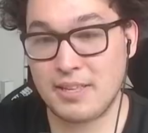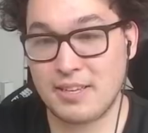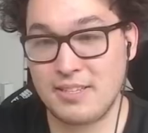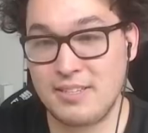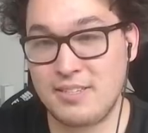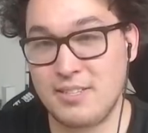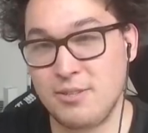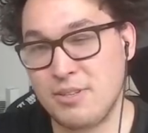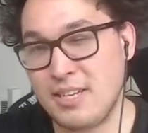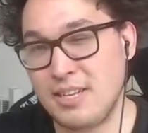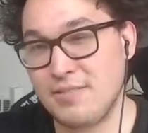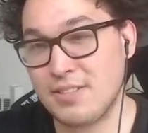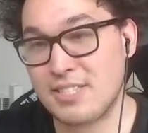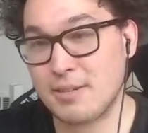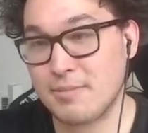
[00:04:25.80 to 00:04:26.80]
this, you could
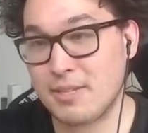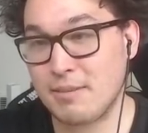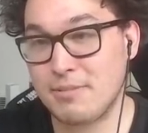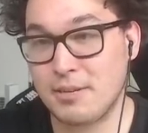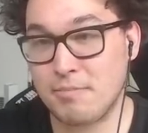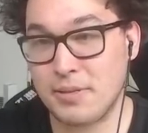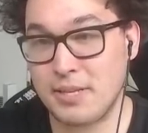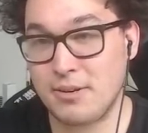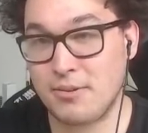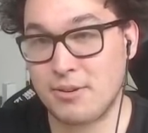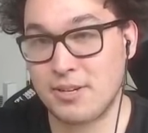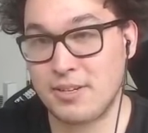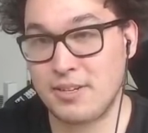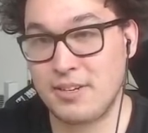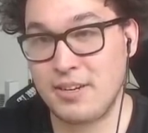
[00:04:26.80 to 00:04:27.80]
even sometimes complete Horde.